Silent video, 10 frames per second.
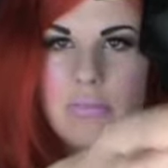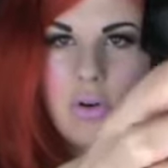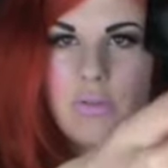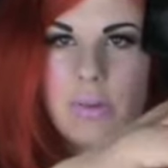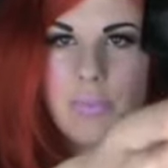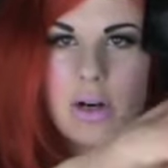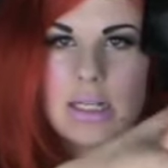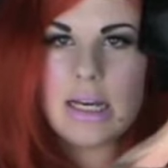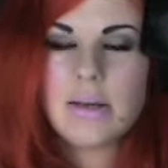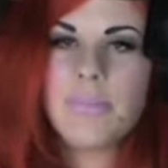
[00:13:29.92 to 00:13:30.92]
more of the
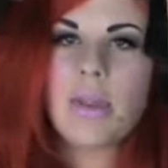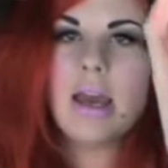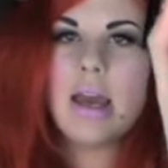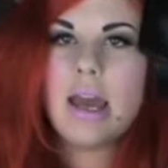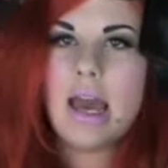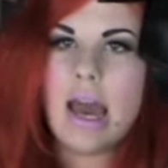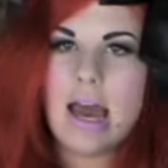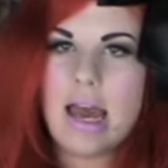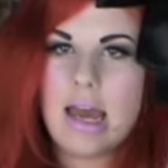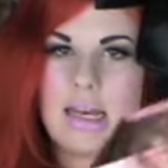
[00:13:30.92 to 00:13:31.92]
bronzer.
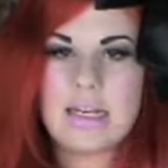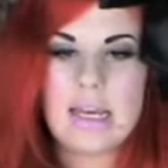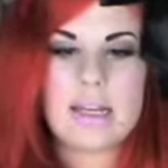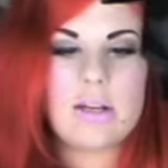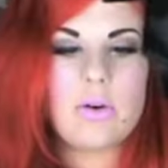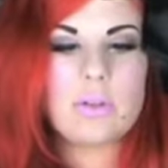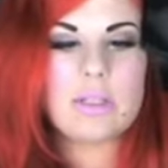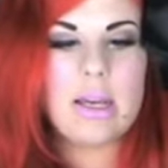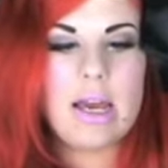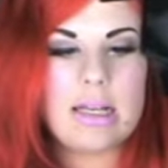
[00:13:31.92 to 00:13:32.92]
And it
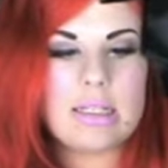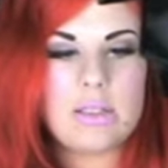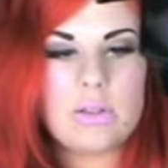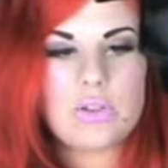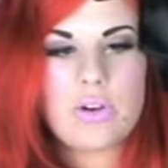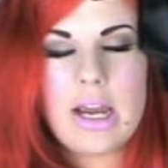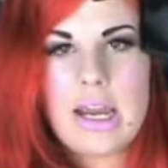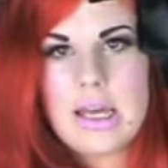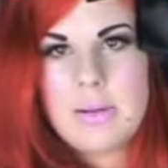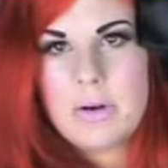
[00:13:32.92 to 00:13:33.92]
also has a little
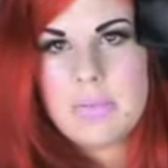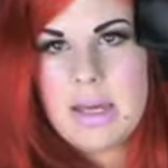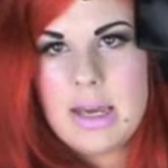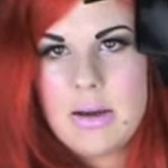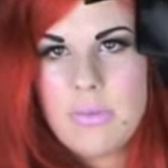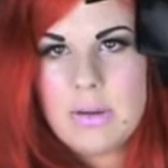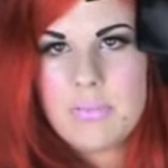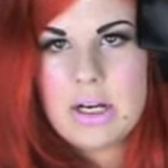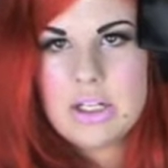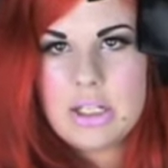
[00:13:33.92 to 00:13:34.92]
tray at the bottom there with a
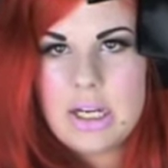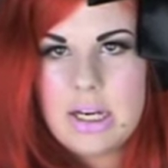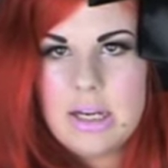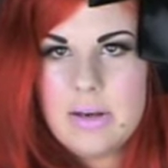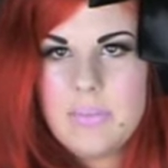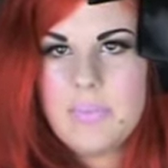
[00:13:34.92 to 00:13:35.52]
brush in it,